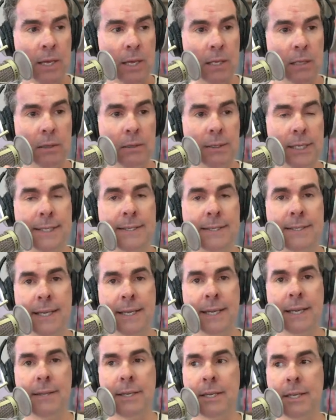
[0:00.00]
Let's
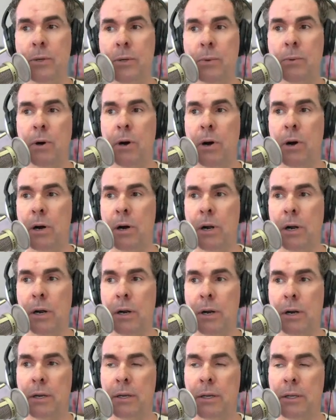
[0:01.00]
say that you
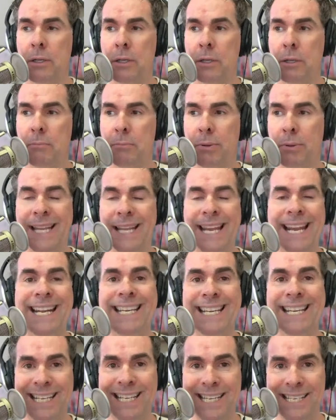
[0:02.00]
are
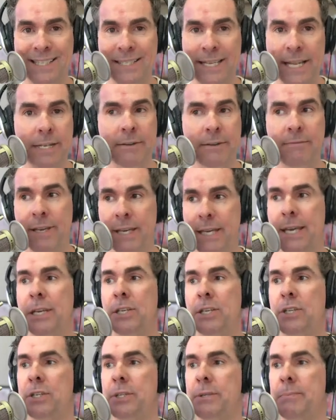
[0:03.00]
planning an extended
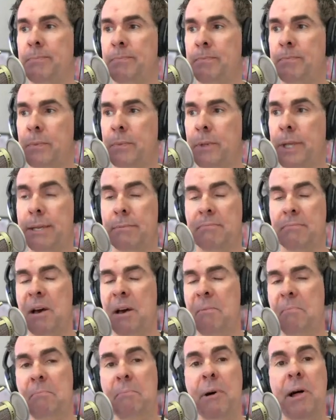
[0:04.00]
vacation, like a
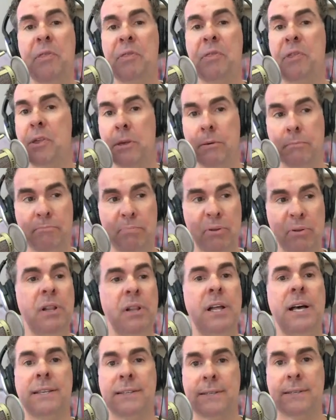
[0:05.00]
month
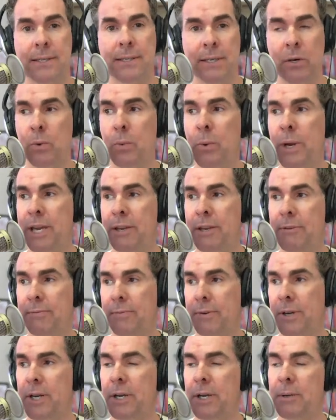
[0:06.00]
plus away
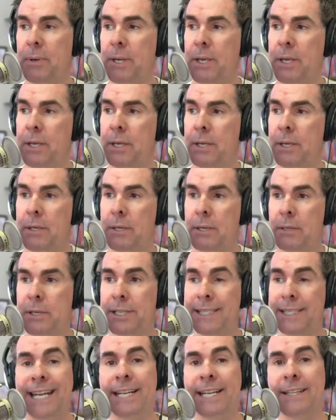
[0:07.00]
from the
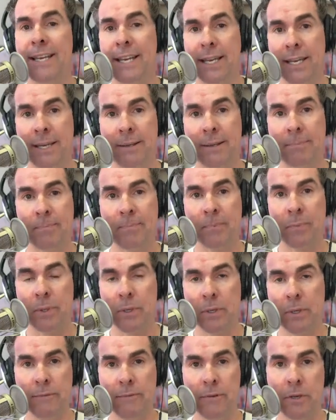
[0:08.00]
day-to-day
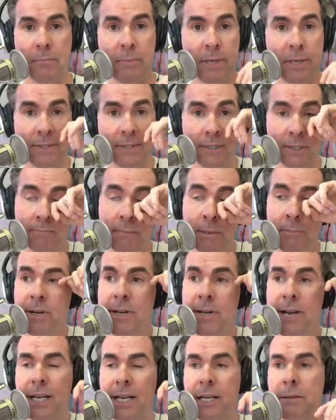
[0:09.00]
of your business. Maybe you're
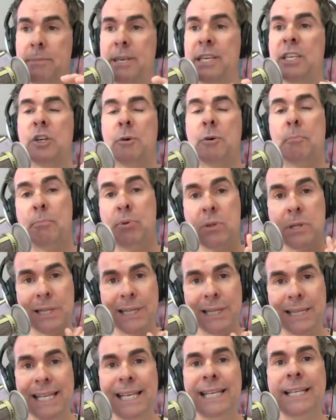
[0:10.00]
not going to be
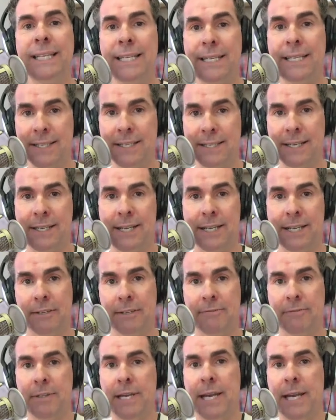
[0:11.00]
completely disconnected
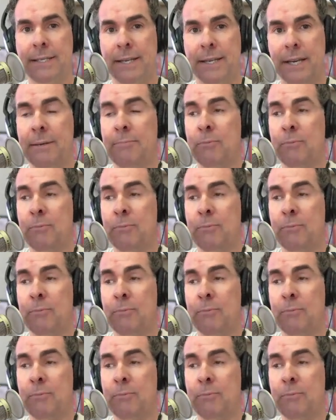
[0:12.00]
for that time.